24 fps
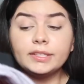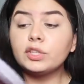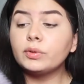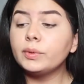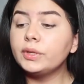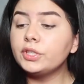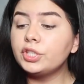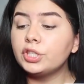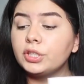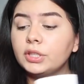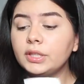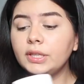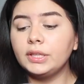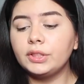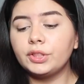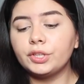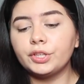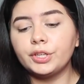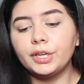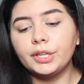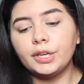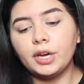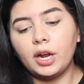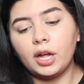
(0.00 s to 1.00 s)
It's originally
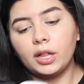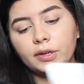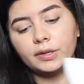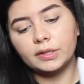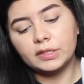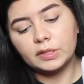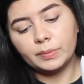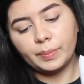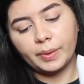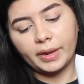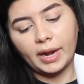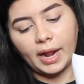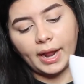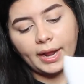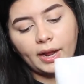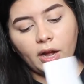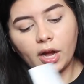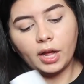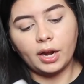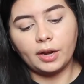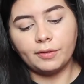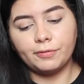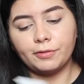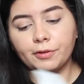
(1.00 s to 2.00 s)
$30, but I
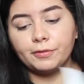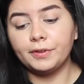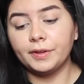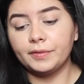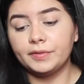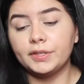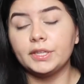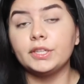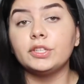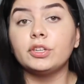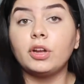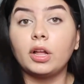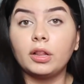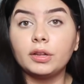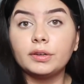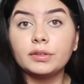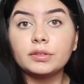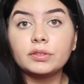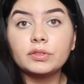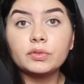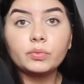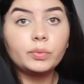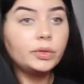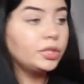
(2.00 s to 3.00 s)
got it for
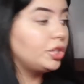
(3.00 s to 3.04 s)
$15,